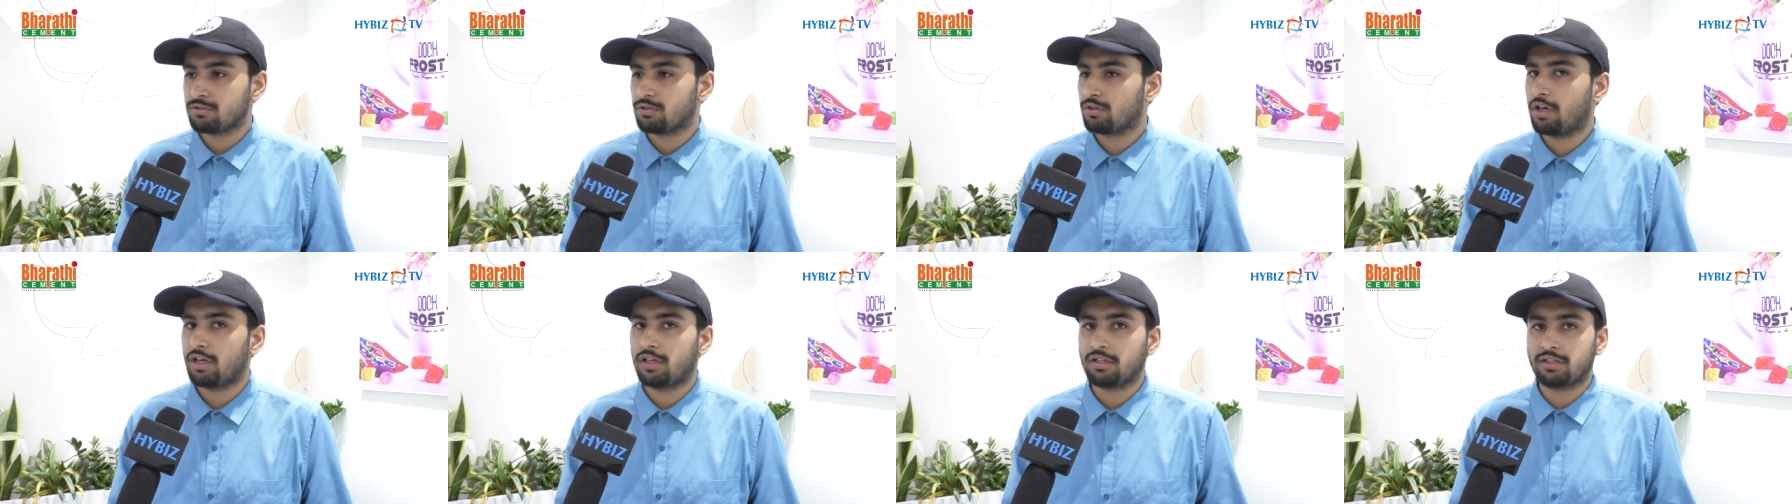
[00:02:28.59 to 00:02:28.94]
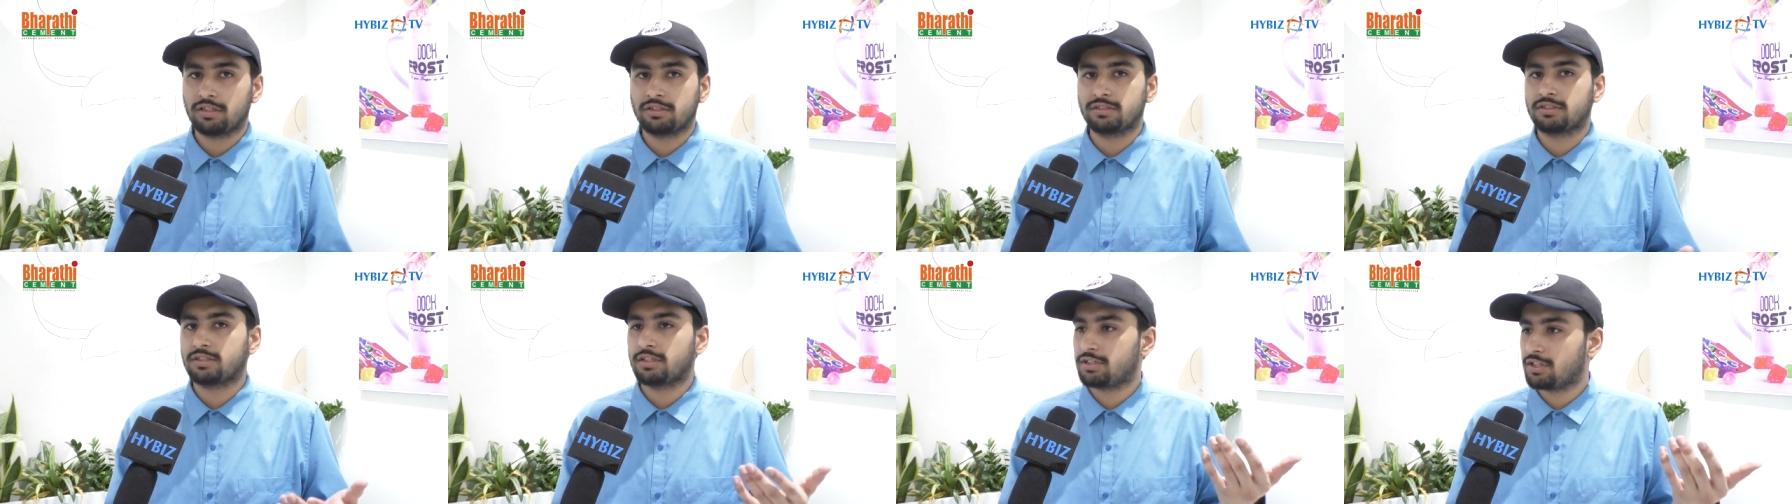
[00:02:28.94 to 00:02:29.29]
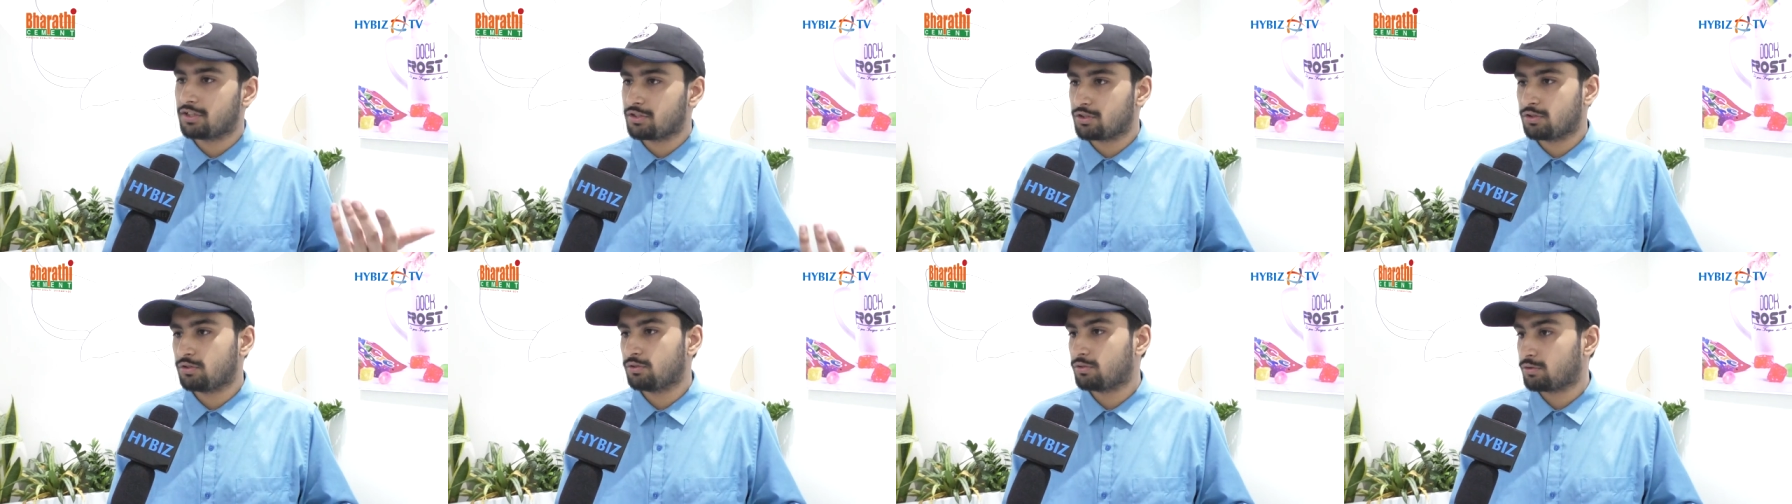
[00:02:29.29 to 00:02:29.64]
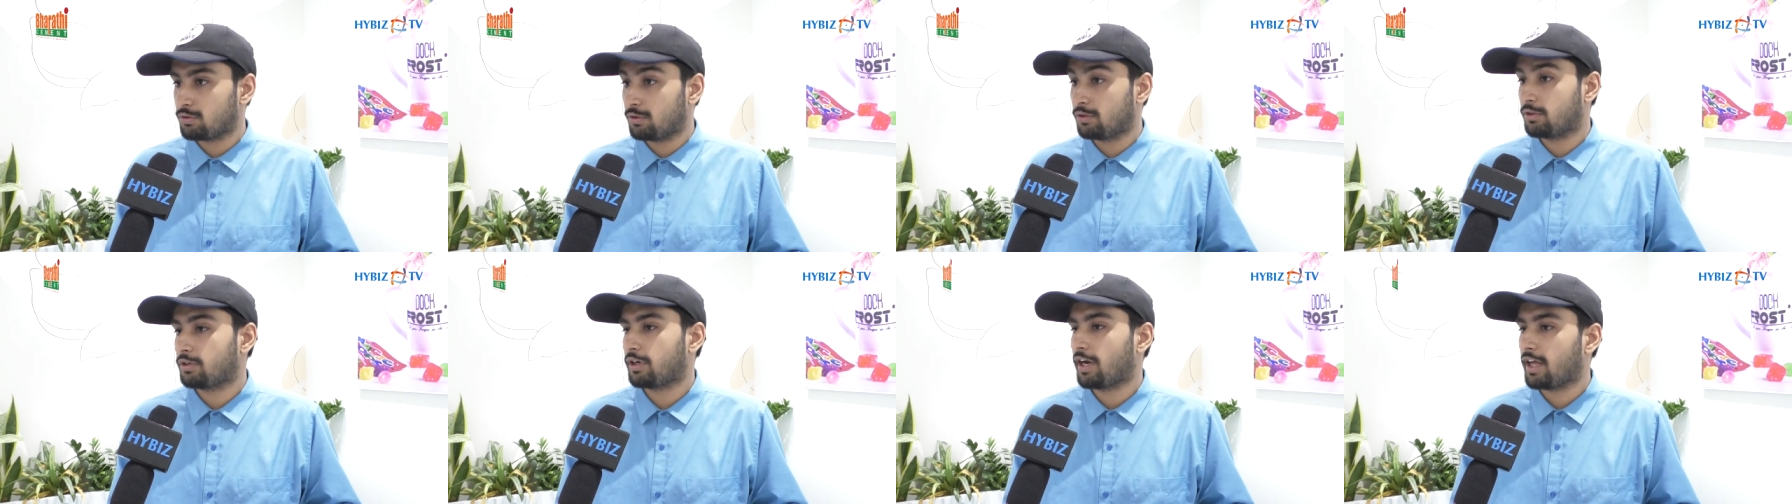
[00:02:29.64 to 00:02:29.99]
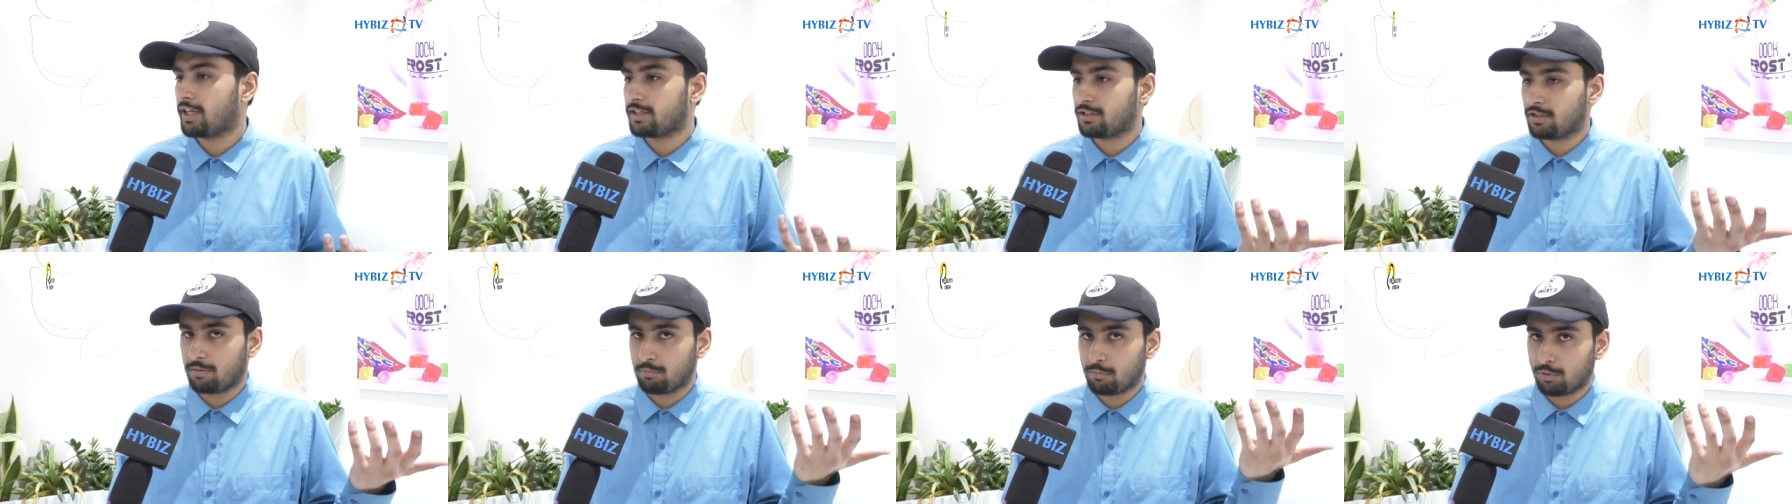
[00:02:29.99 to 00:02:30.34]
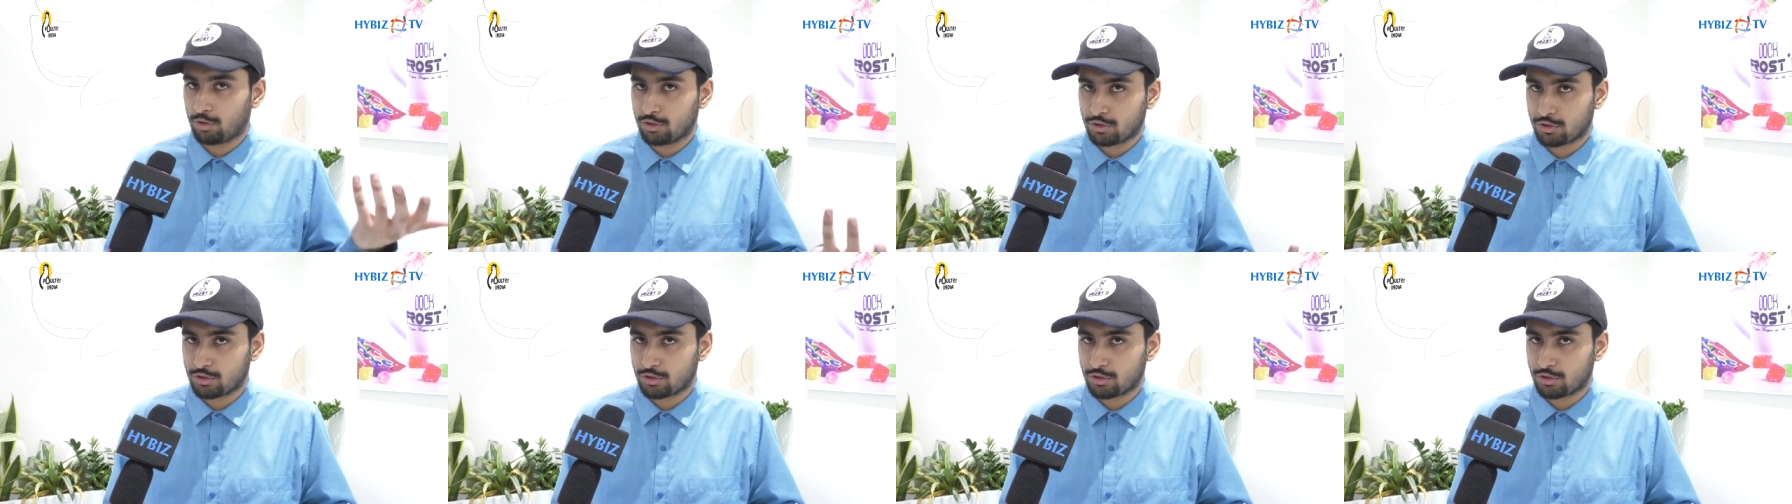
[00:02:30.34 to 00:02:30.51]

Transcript: So I'll suggest you to try them